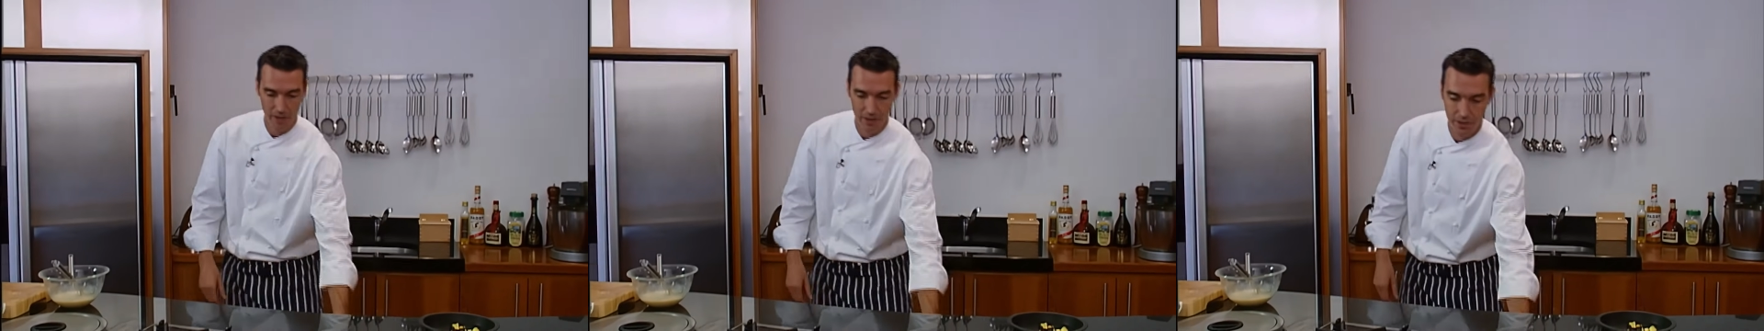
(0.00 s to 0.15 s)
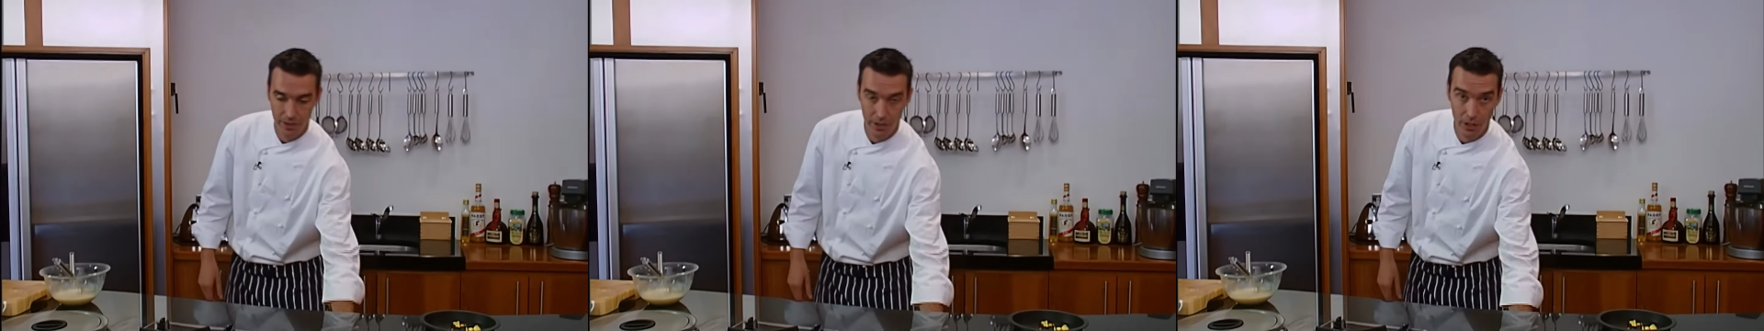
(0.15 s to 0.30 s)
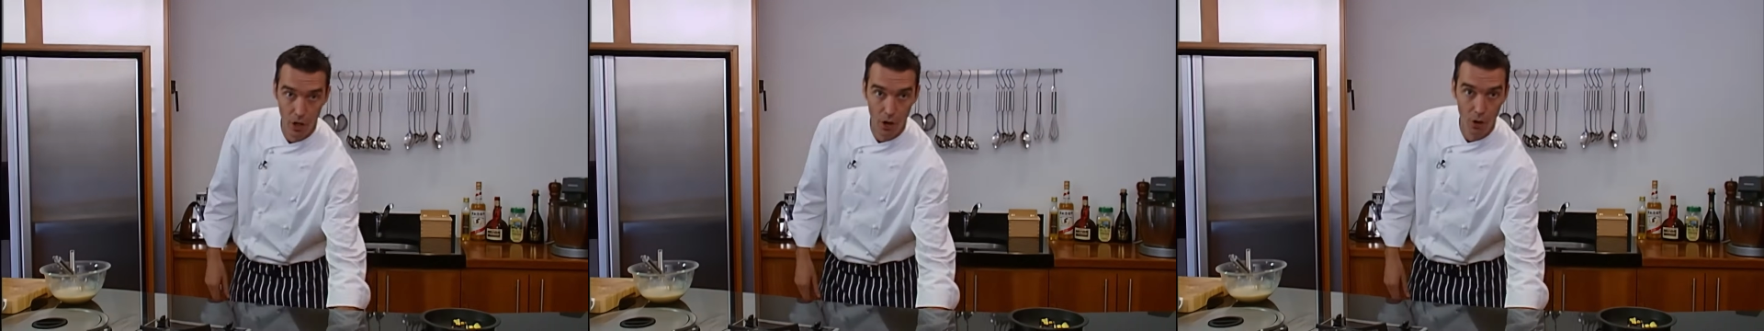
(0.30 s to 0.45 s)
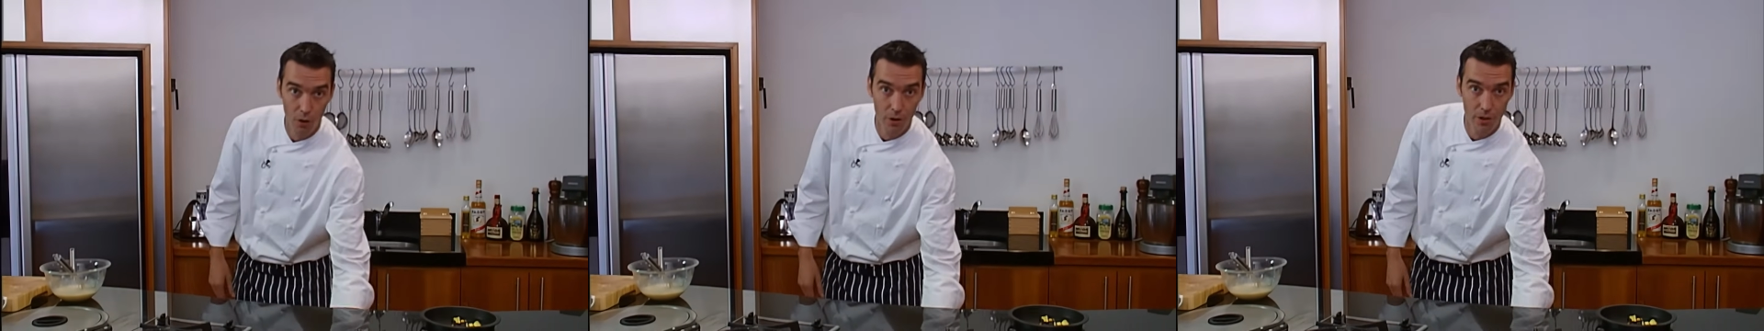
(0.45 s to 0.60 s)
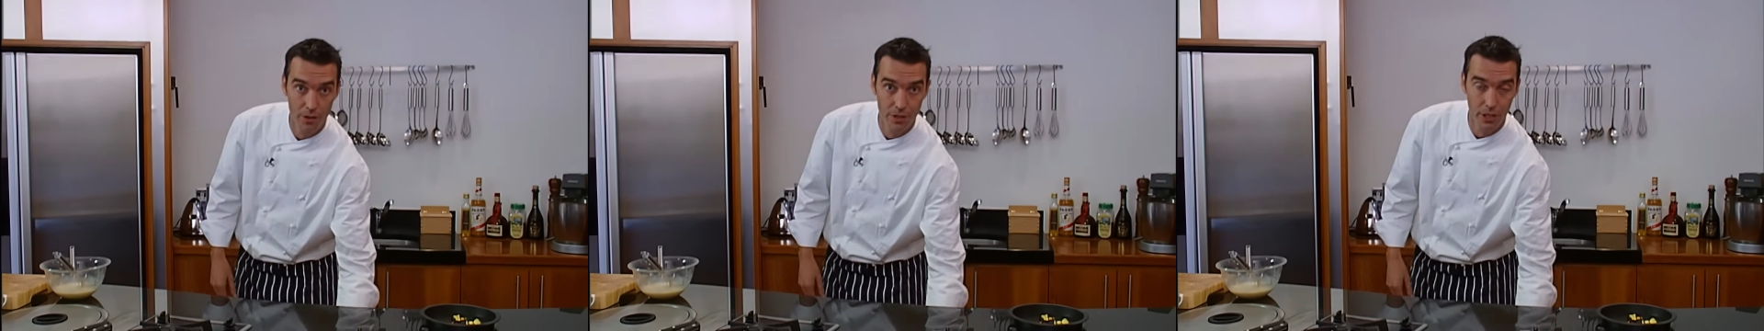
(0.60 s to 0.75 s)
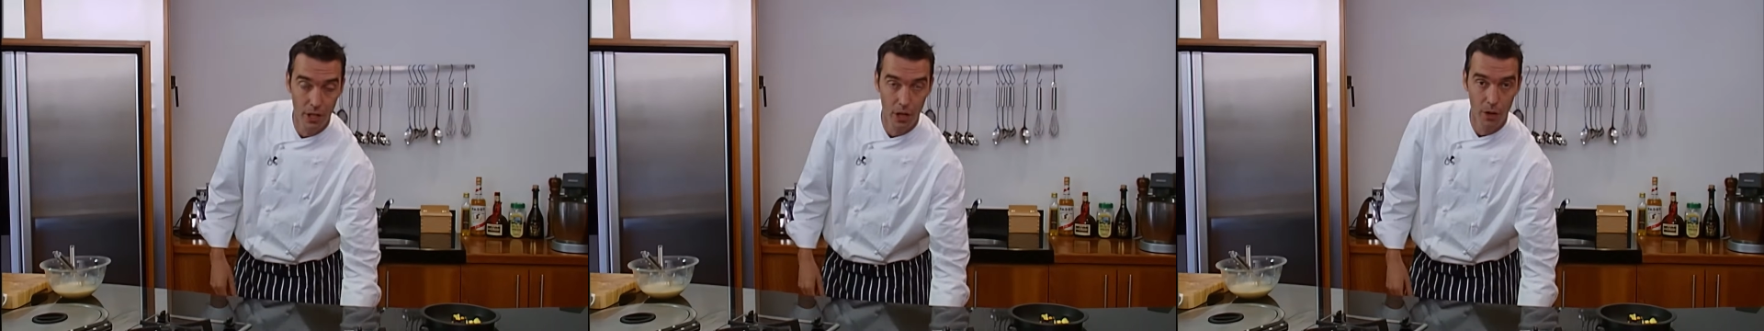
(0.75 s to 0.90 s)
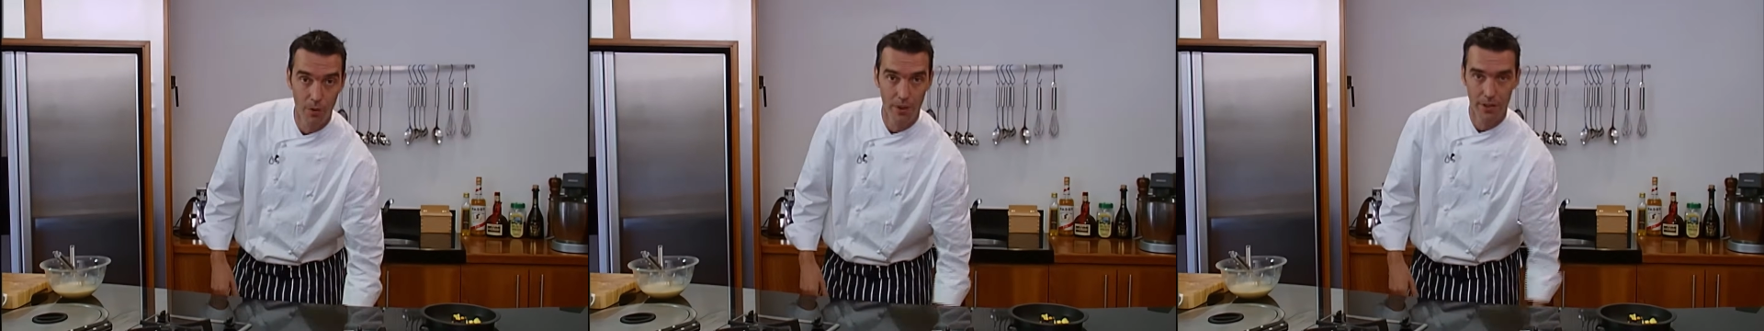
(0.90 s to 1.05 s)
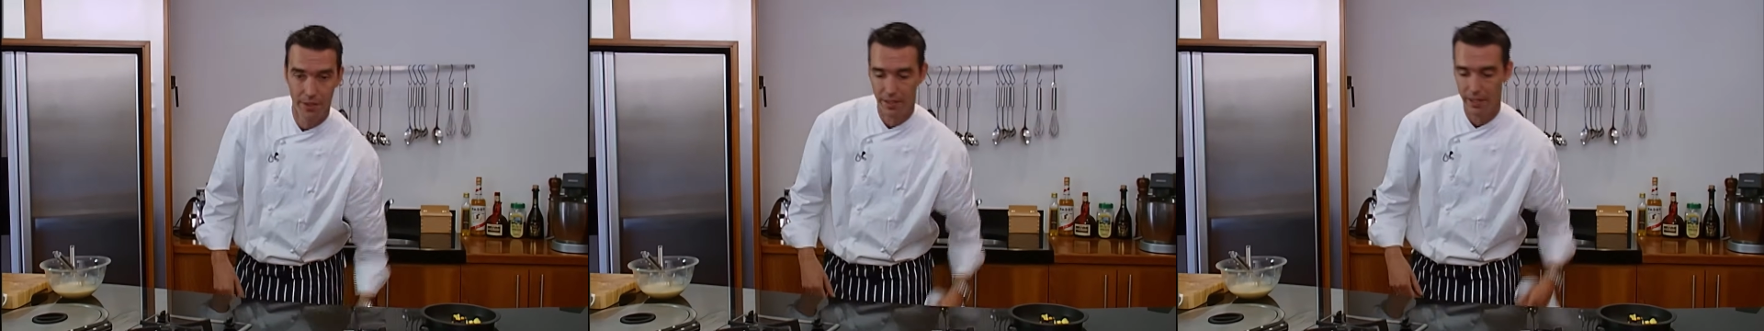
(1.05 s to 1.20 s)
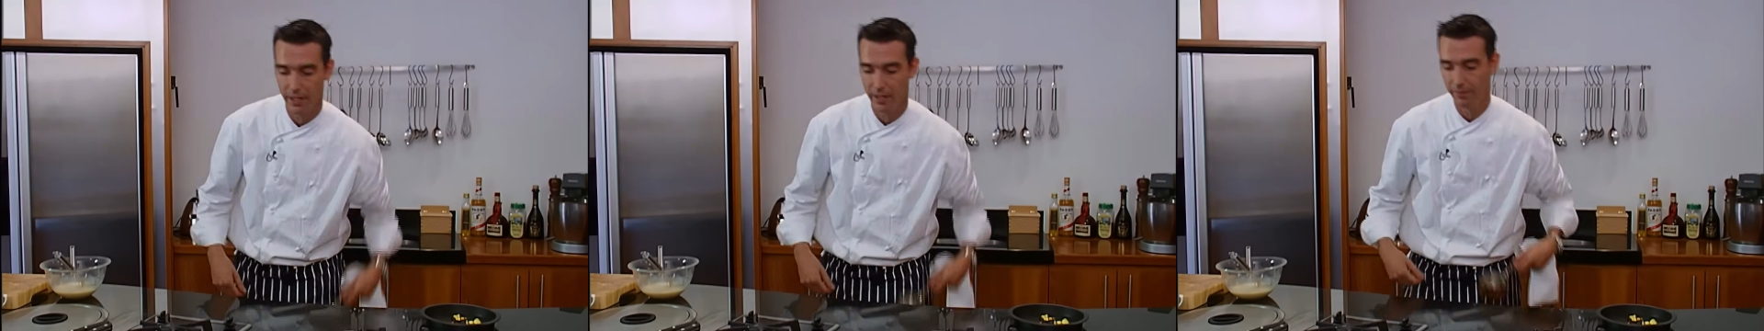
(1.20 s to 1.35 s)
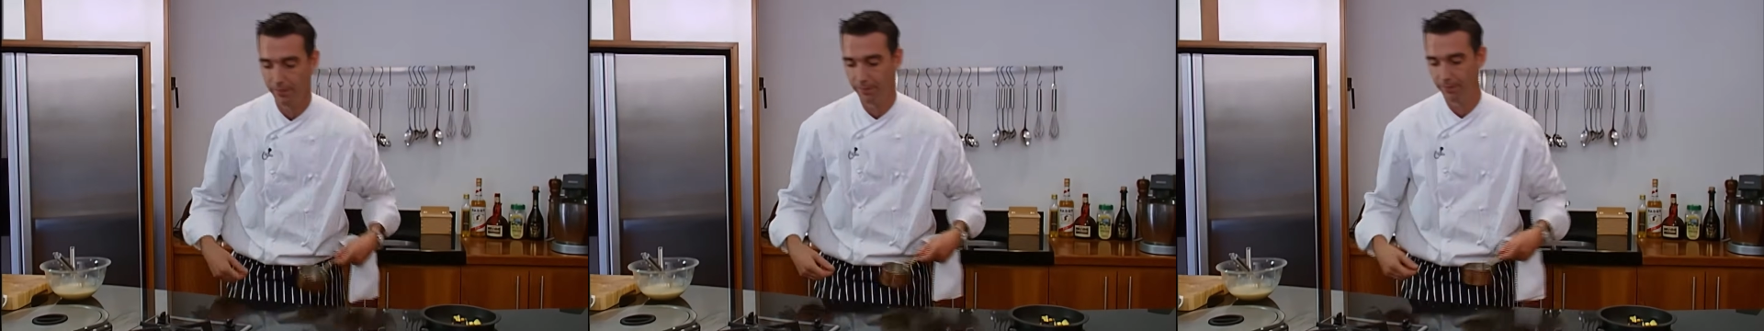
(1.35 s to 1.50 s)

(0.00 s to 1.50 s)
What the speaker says: to go with it.